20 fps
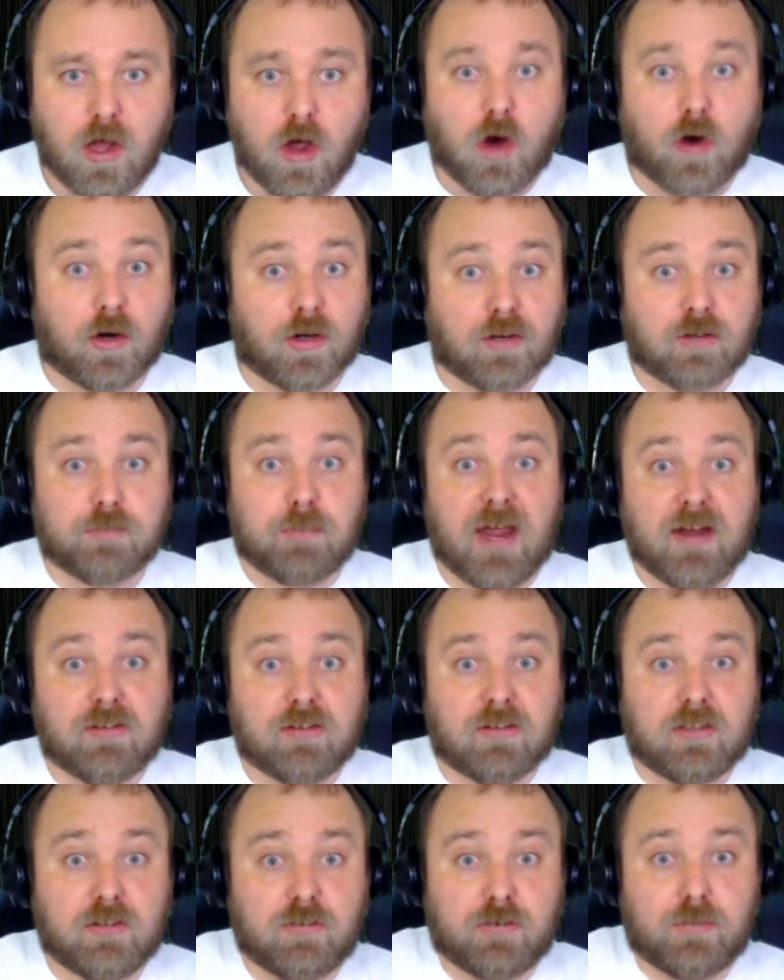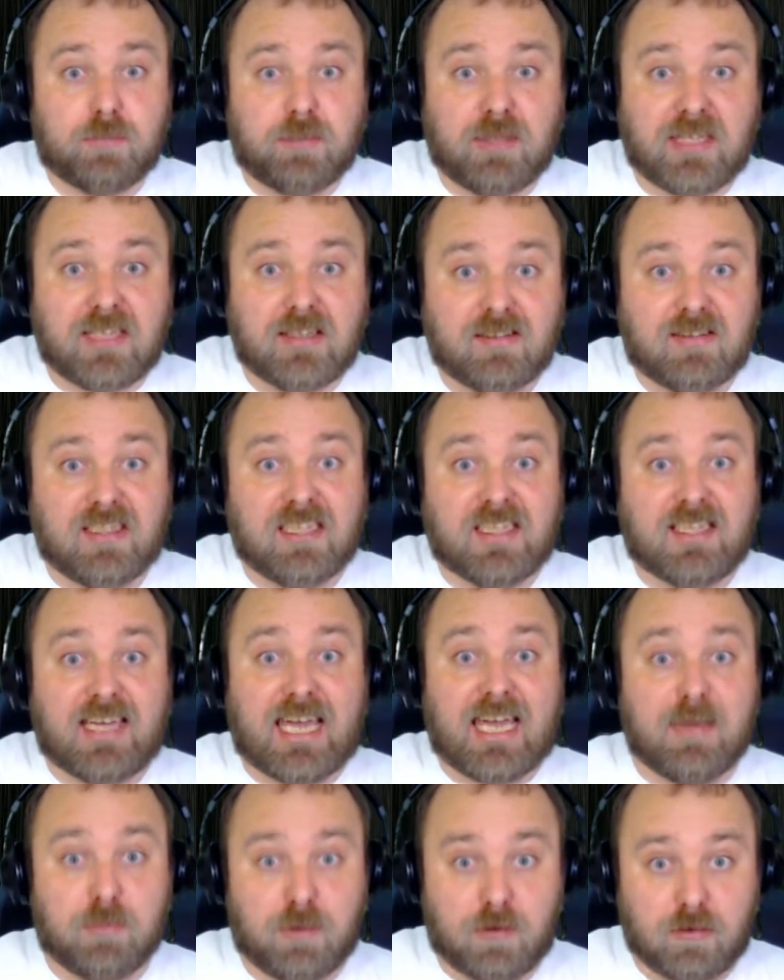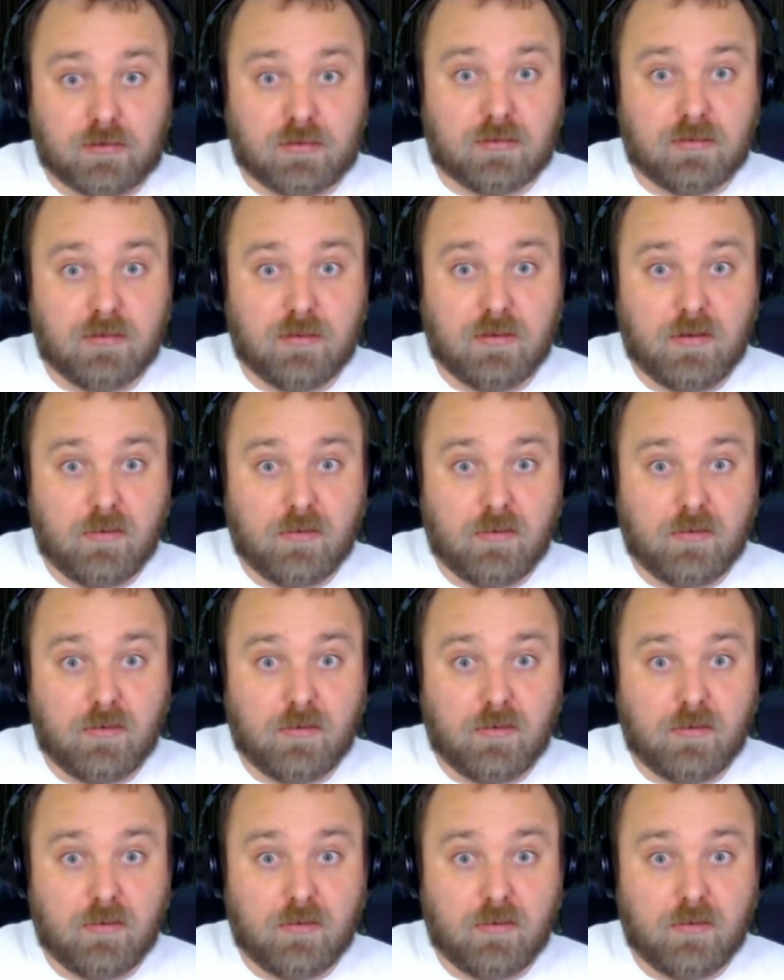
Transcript: or especially for PC gamers.